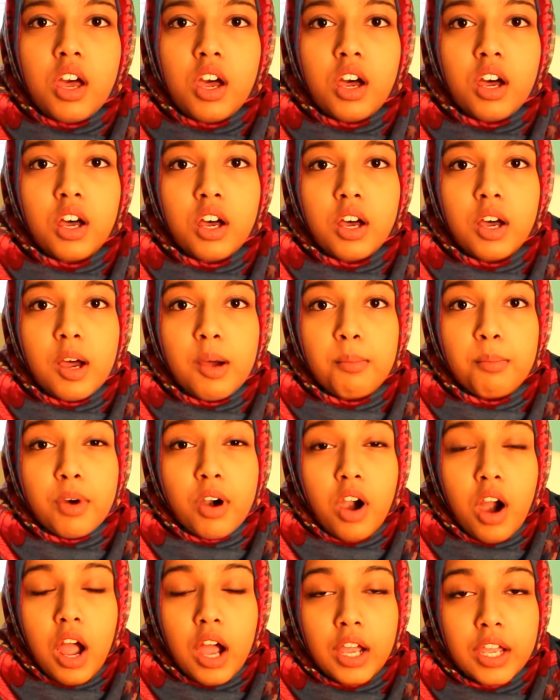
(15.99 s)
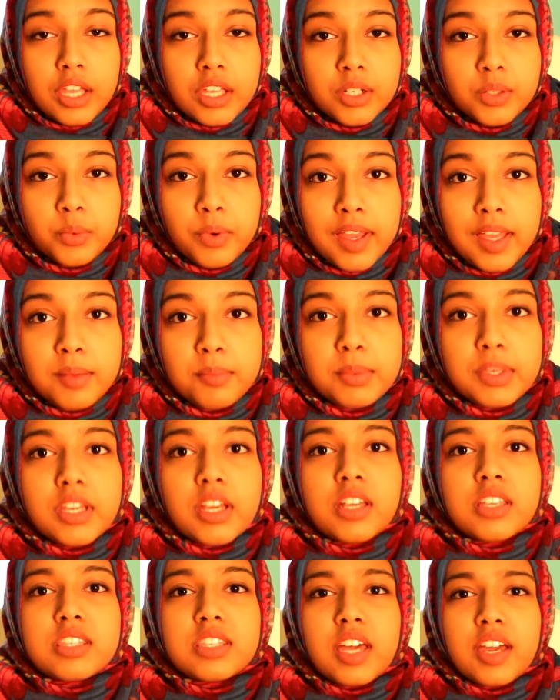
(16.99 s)
a Moroccan way,
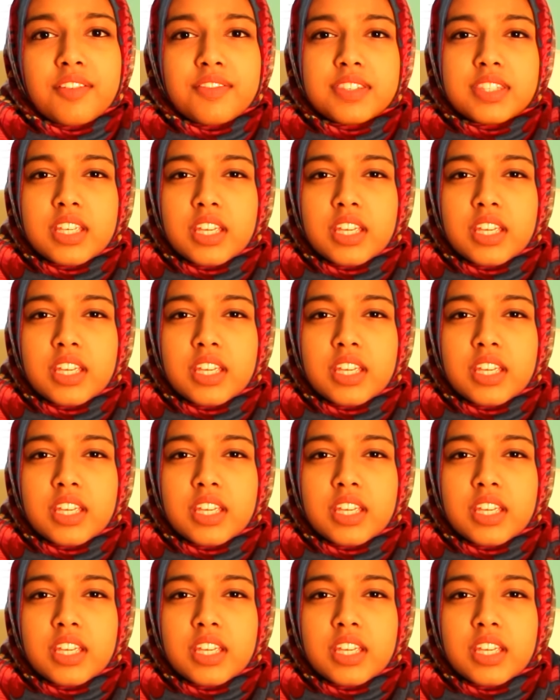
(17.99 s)
because I've